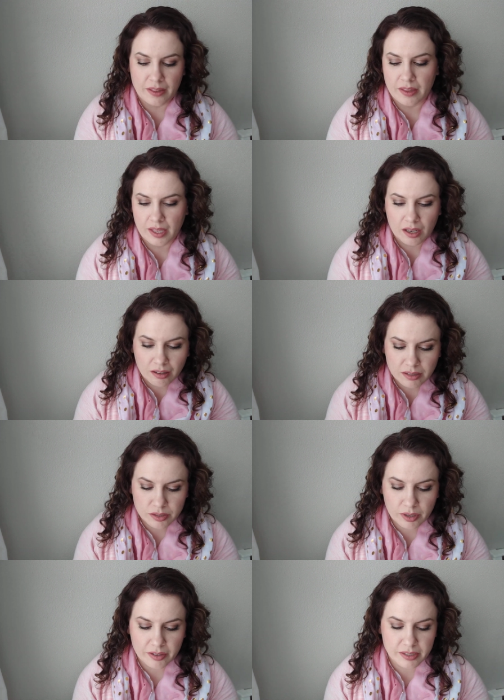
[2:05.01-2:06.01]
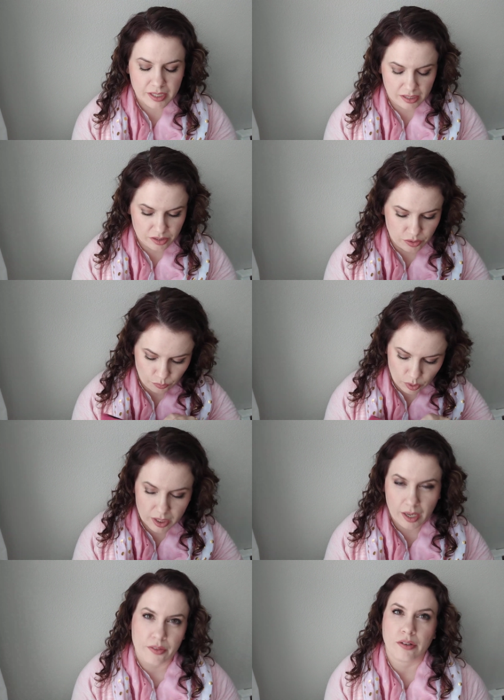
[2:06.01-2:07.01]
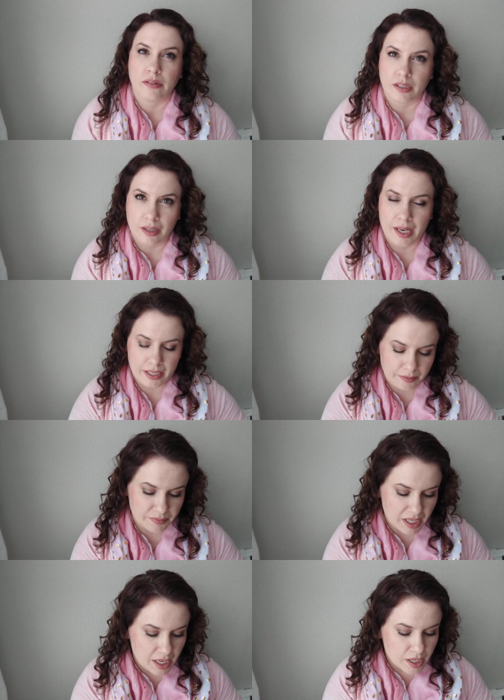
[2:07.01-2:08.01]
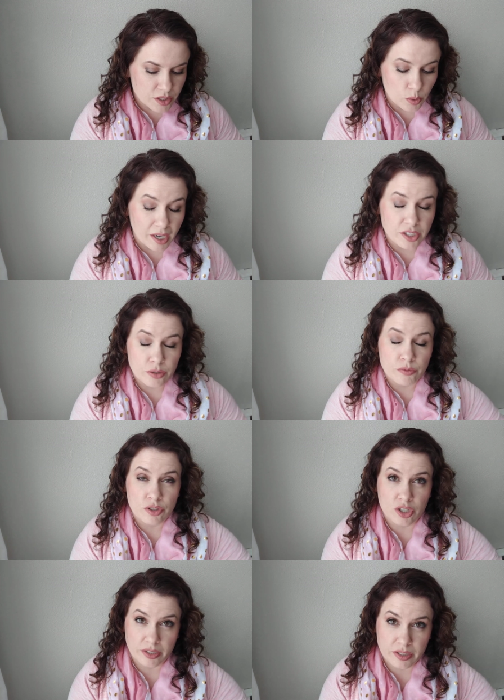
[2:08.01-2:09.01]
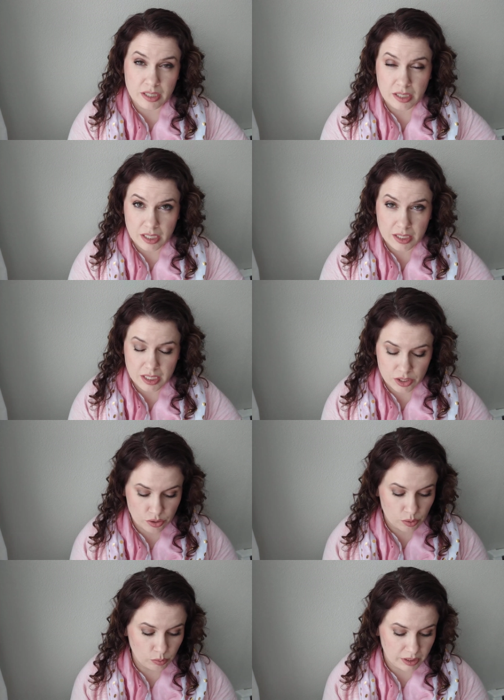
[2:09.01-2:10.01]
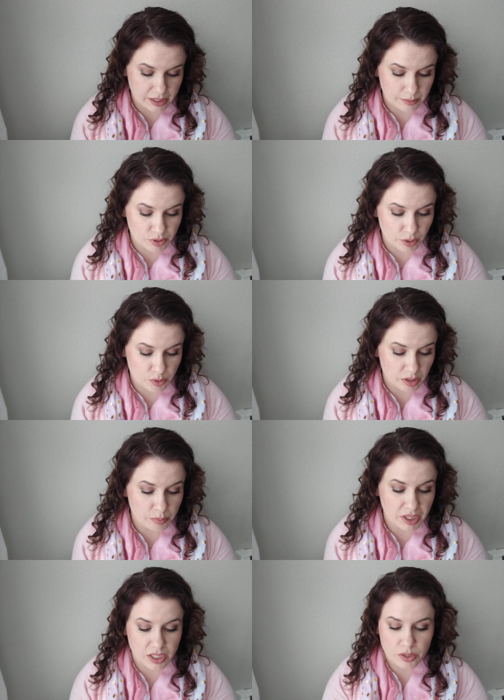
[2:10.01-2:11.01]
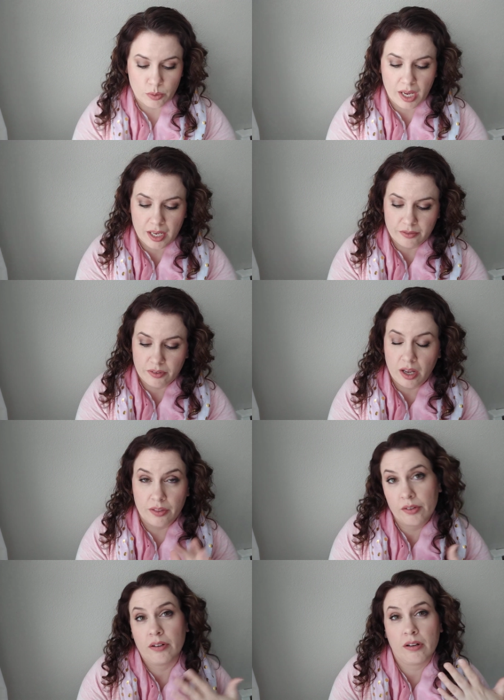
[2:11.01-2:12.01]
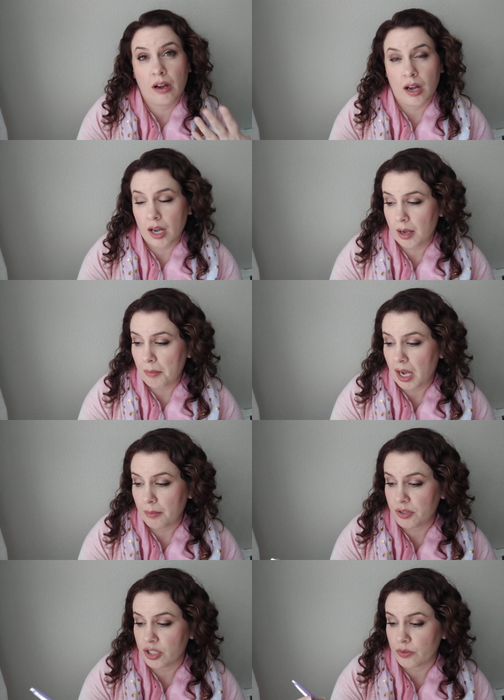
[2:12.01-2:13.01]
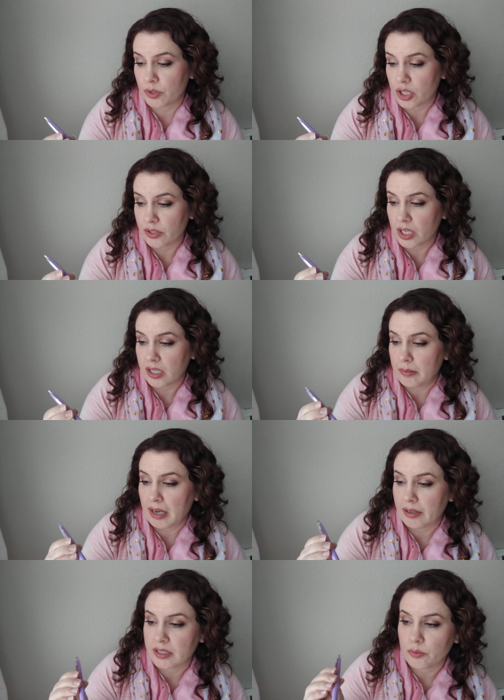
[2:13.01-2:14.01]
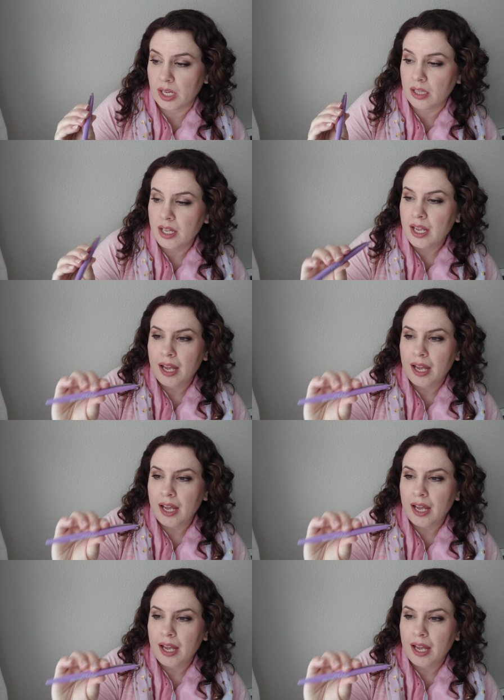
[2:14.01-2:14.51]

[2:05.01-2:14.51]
And then they also have send you one other little item. So I do just the t-shirt only subscription, but they do have other um, options, which I'll tell you about as well.